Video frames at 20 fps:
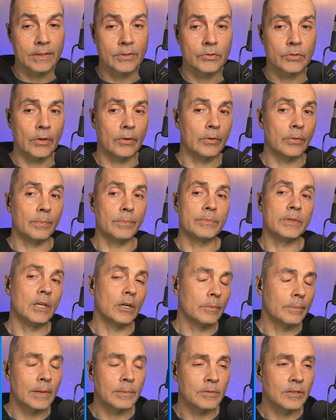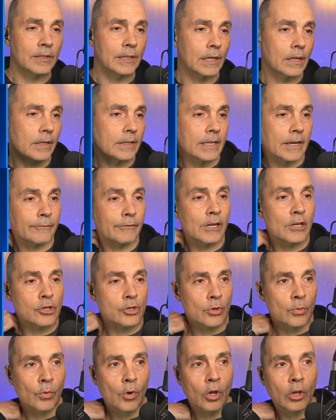So, maybe you get a
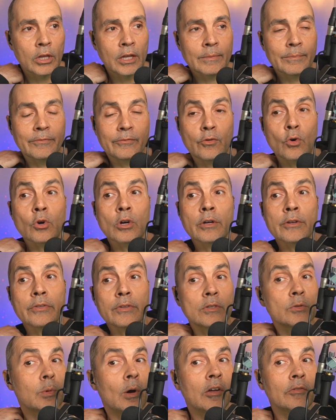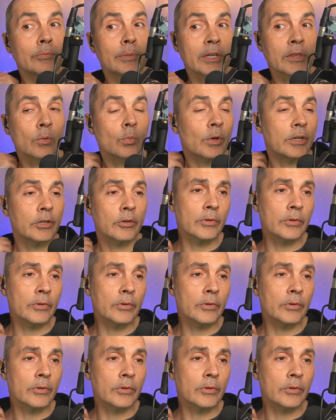definition roll up for the 12-month window.